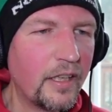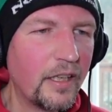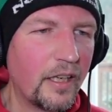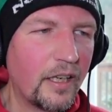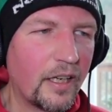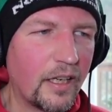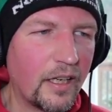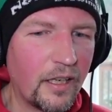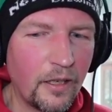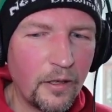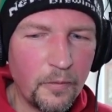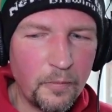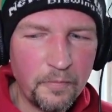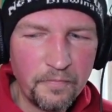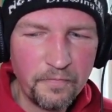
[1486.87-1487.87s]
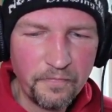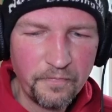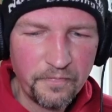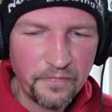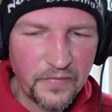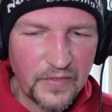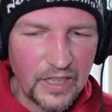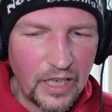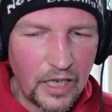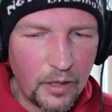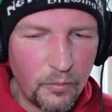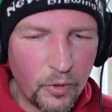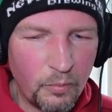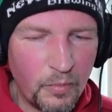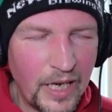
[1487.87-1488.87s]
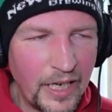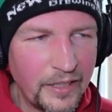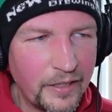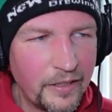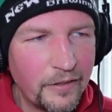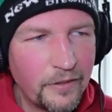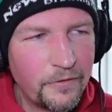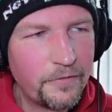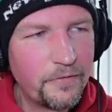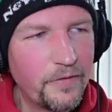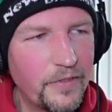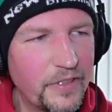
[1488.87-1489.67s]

Um, I'm reminded of